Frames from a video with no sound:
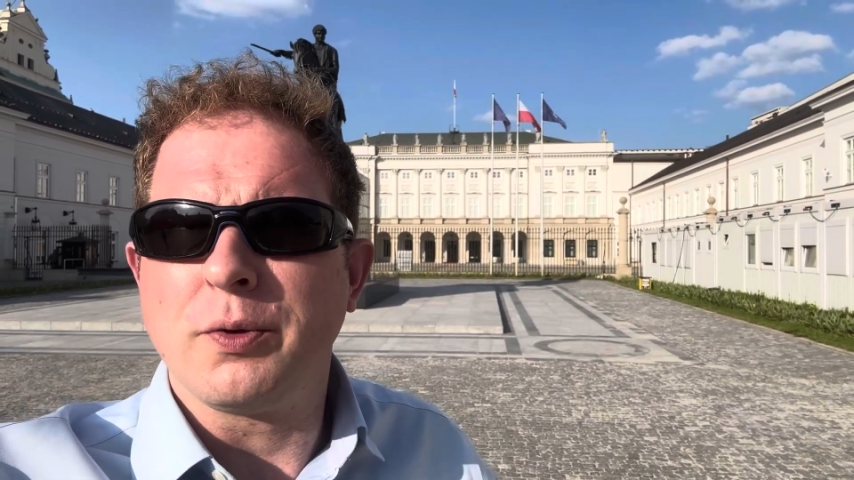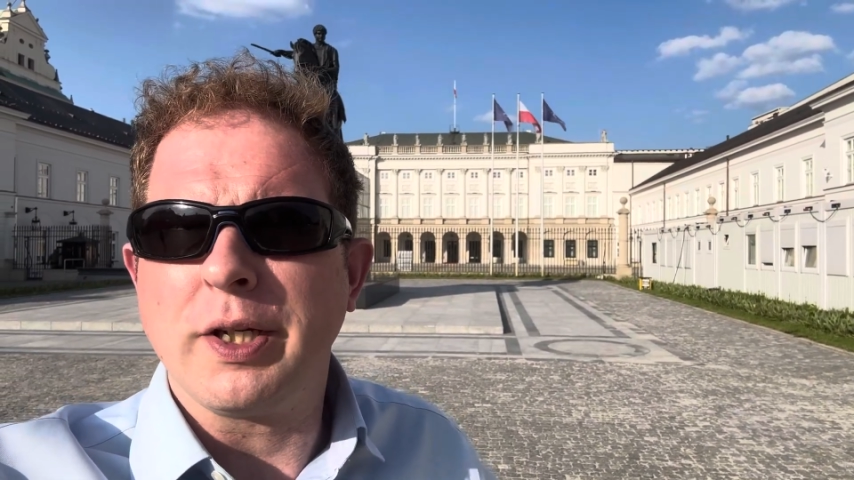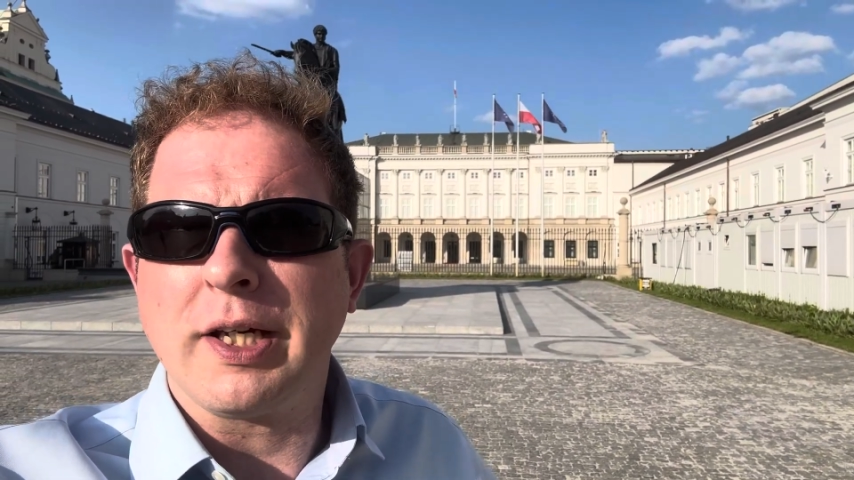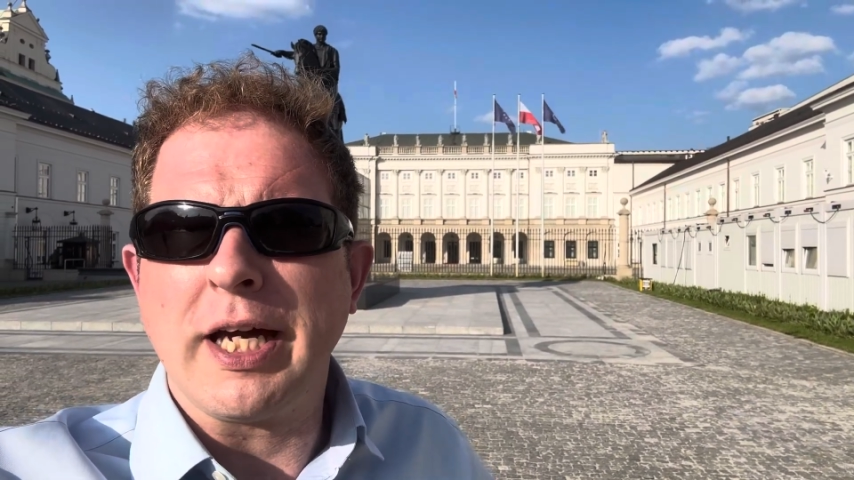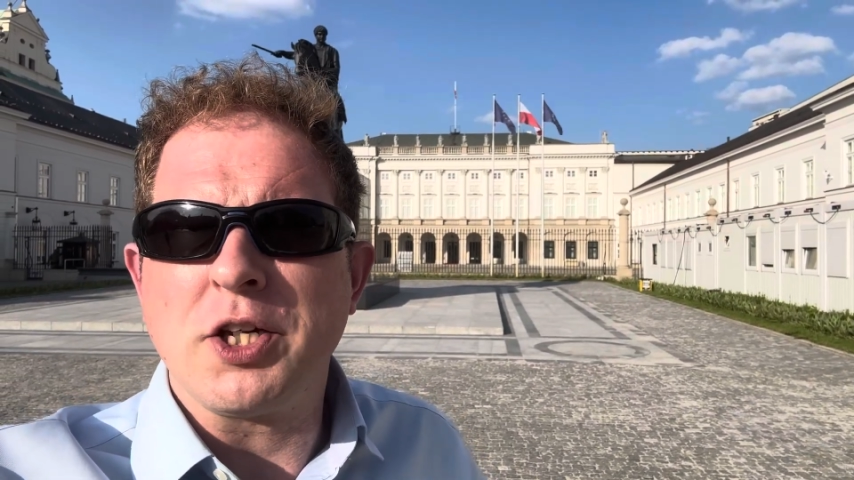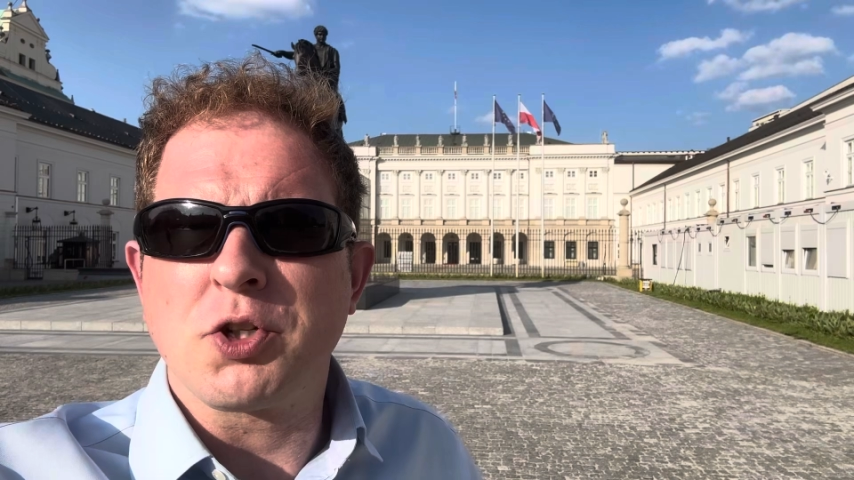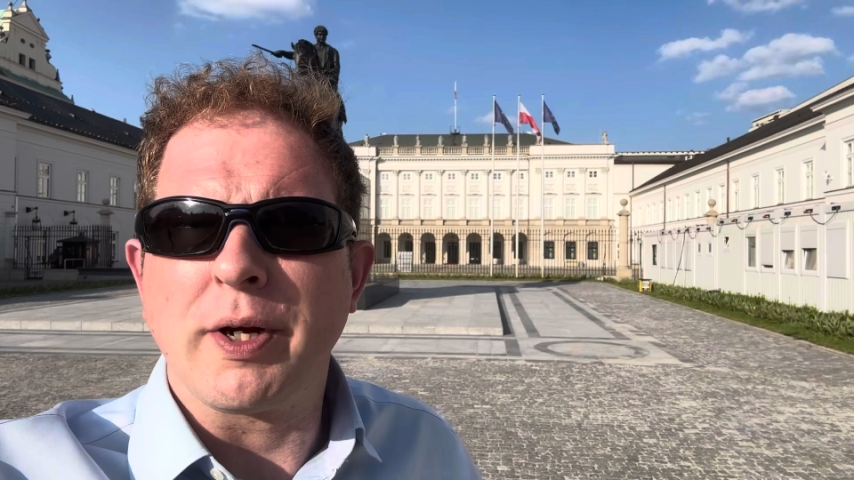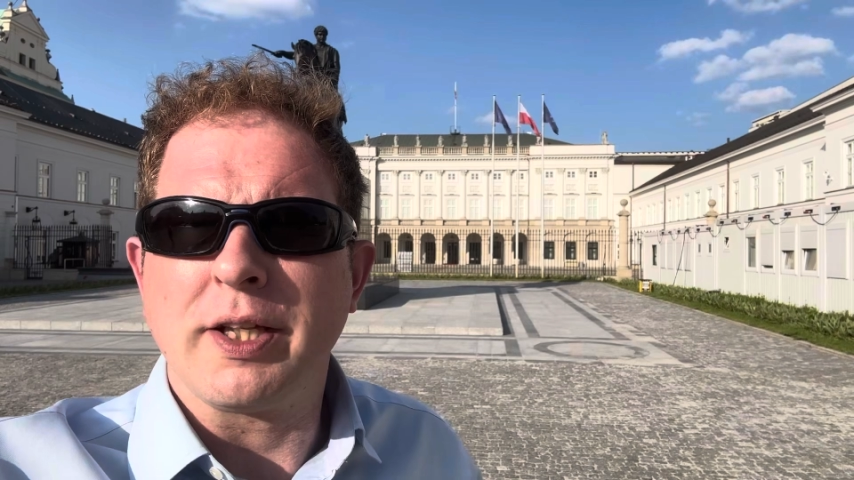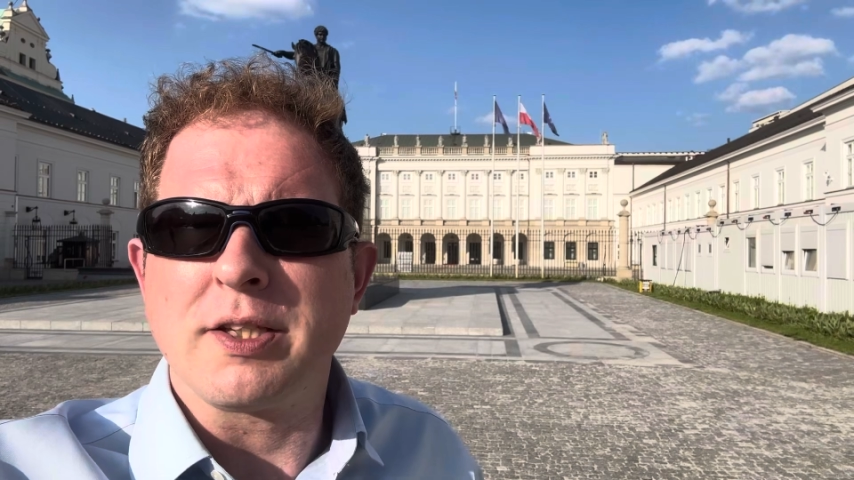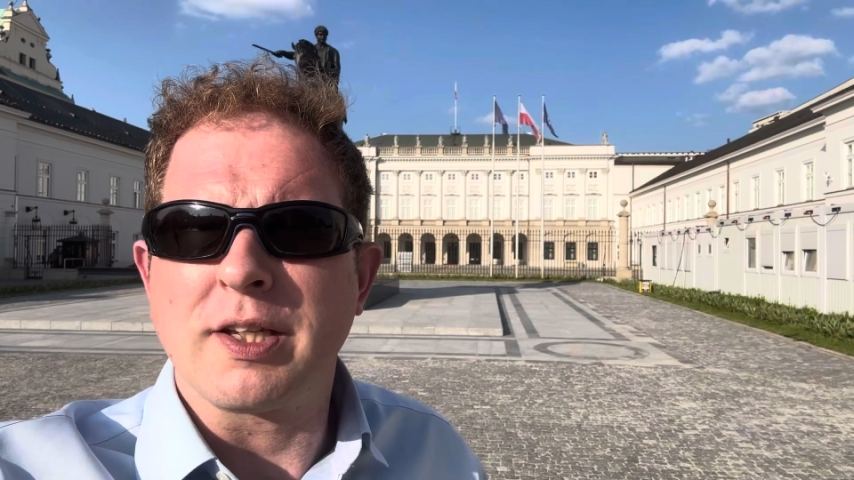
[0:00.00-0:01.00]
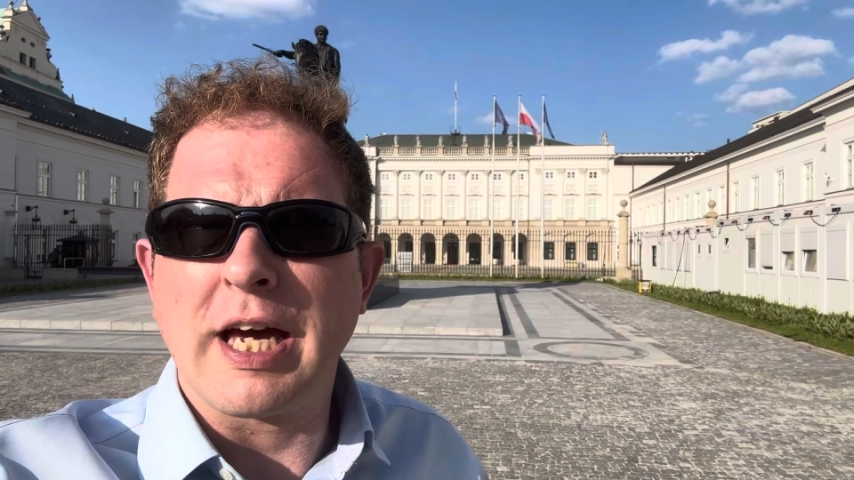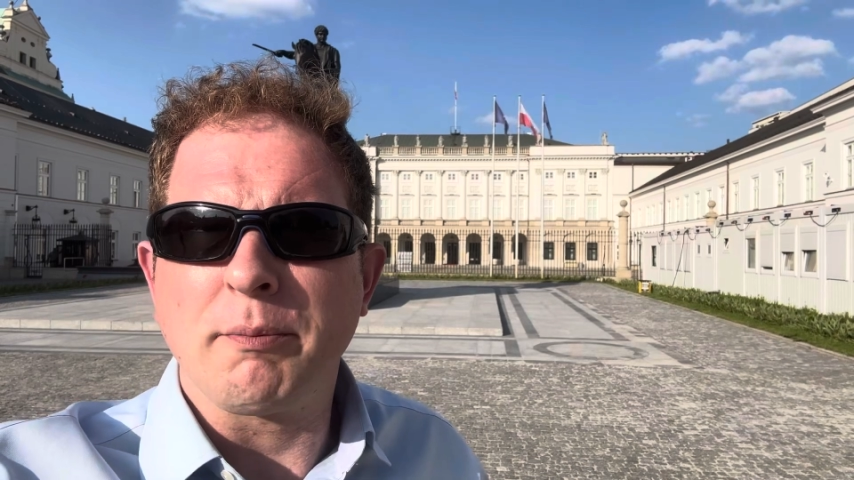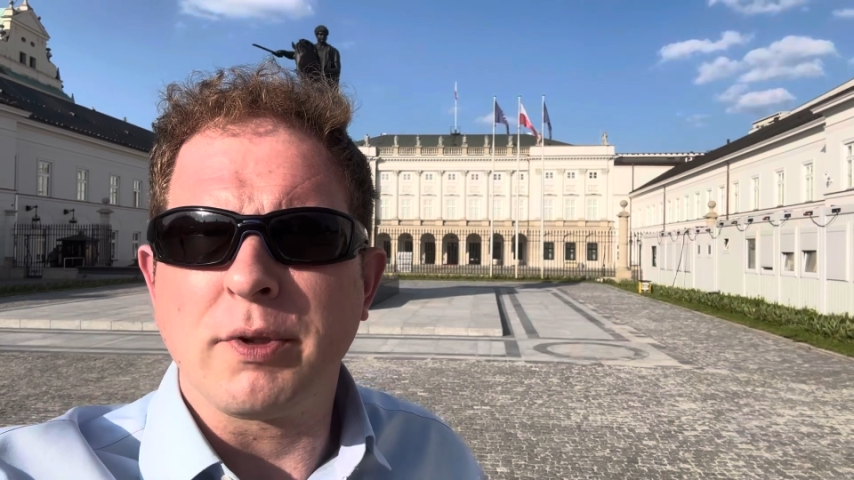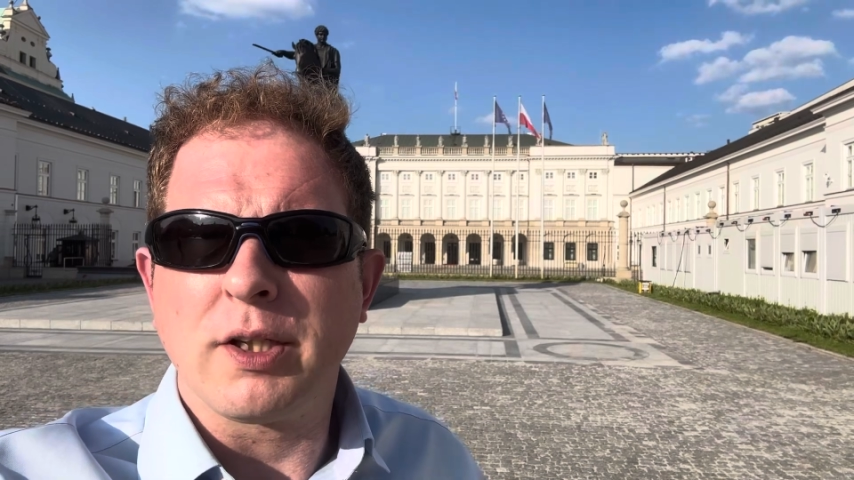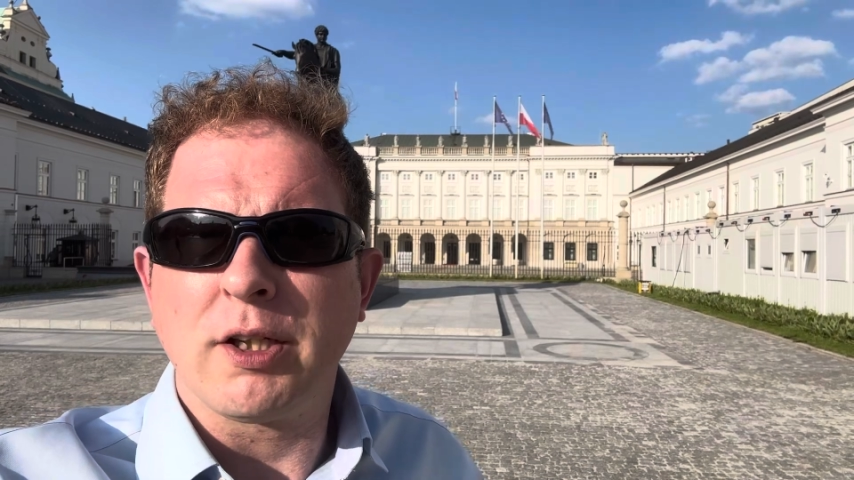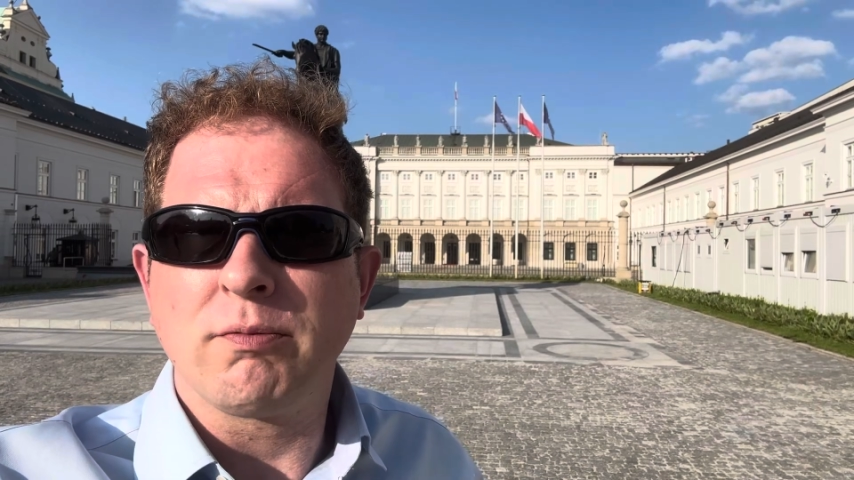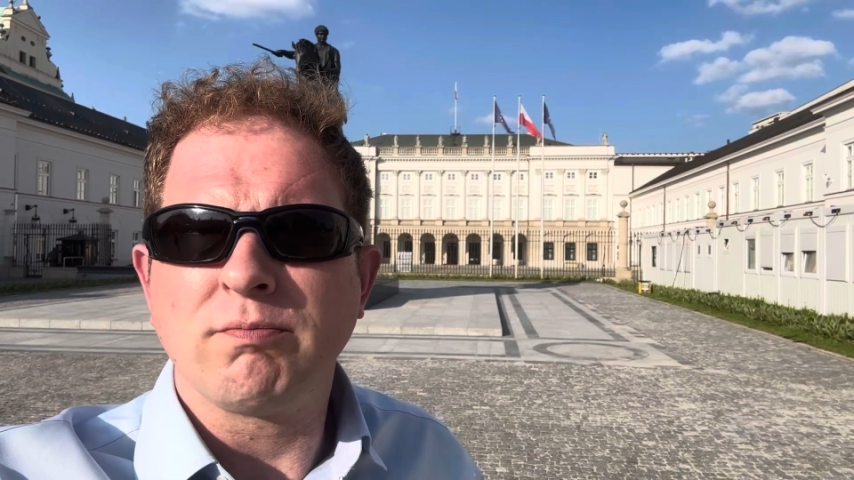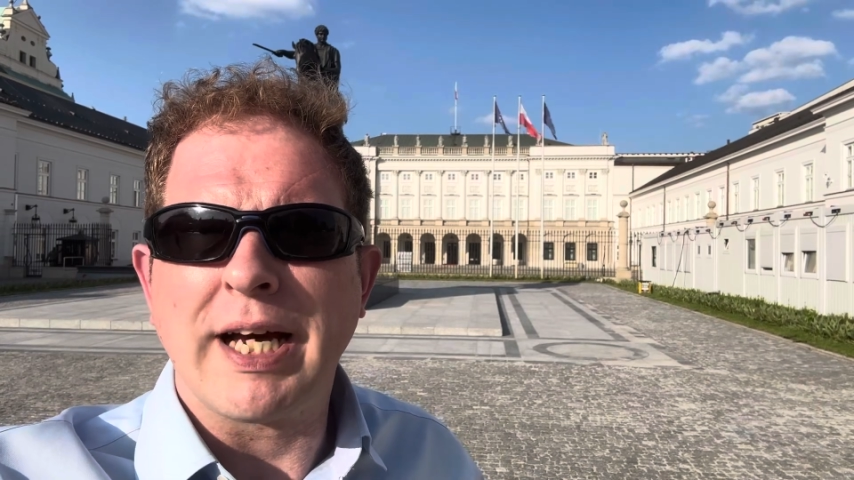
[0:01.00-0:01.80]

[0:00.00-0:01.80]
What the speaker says: engage directly to the camera,